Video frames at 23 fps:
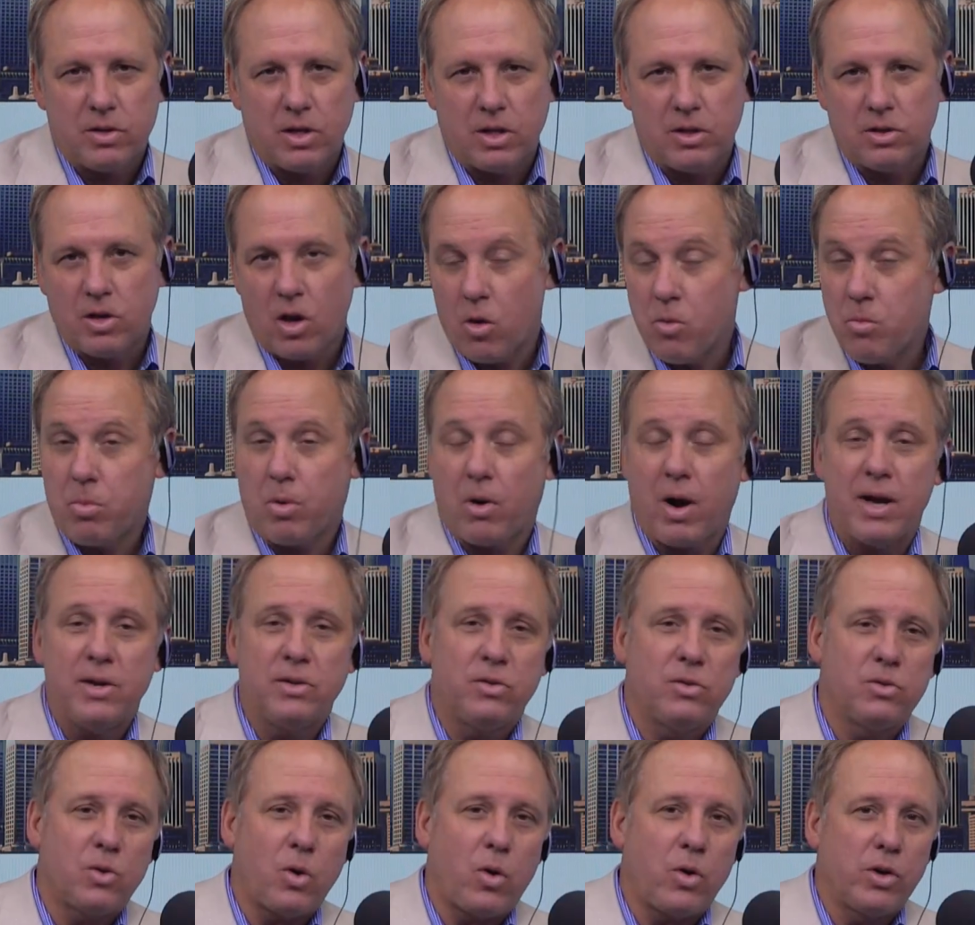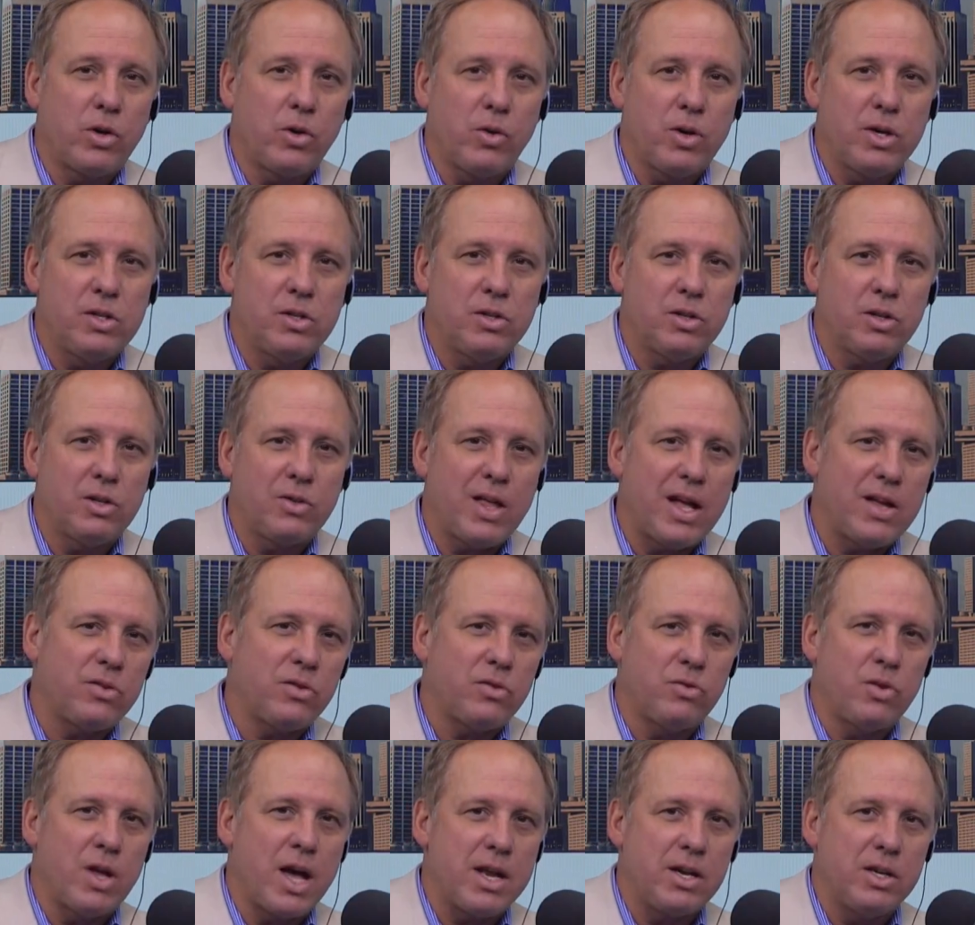as home prices are increasing.
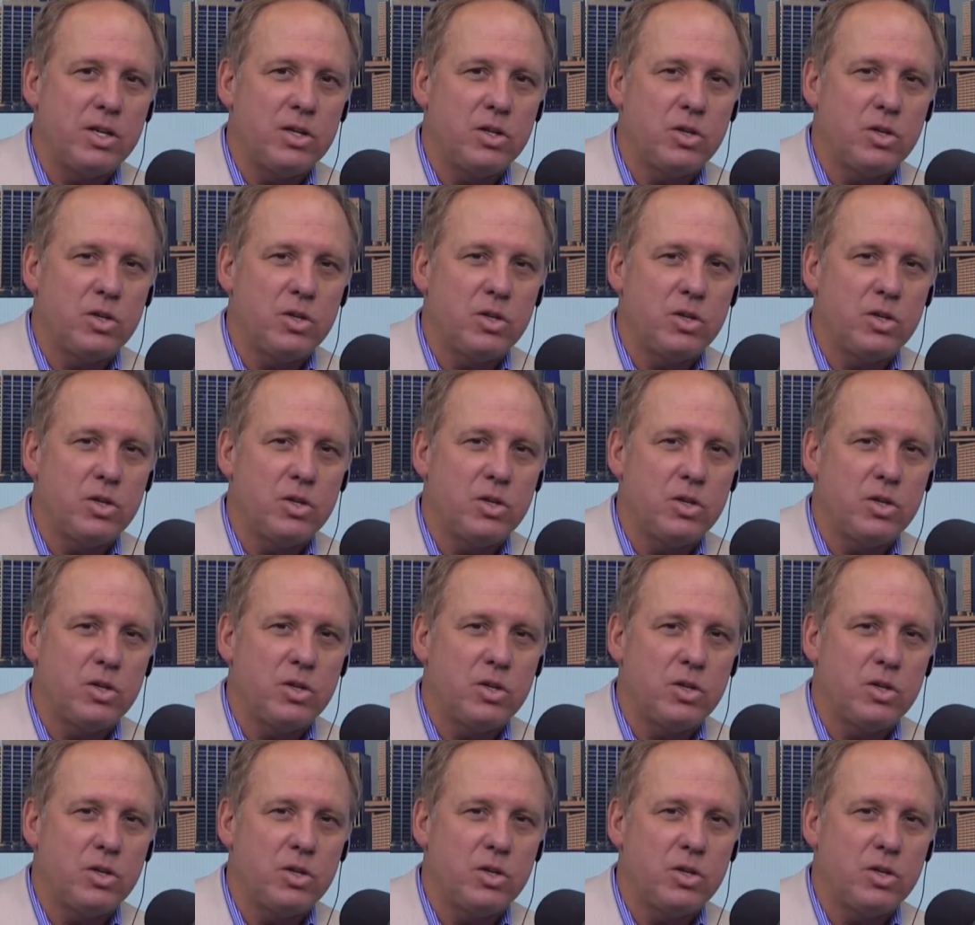That's not an